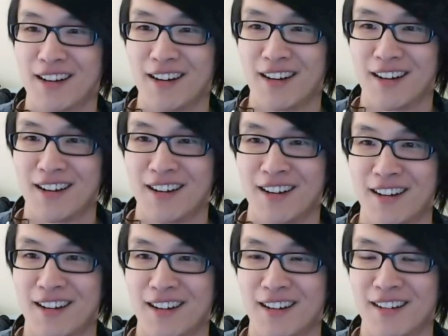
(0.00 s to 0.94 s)

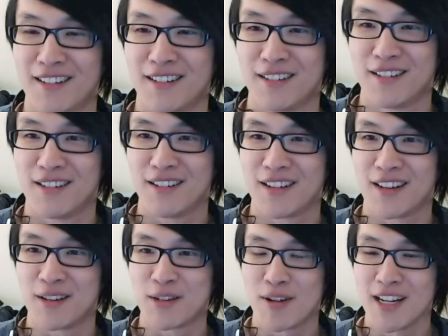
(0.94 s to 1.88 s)
Uh,
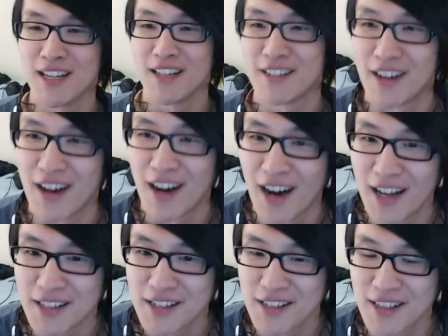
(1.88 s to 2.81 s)
now, do I need to
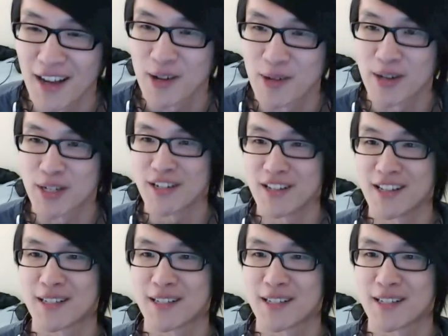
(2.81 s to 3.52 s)
answer that question?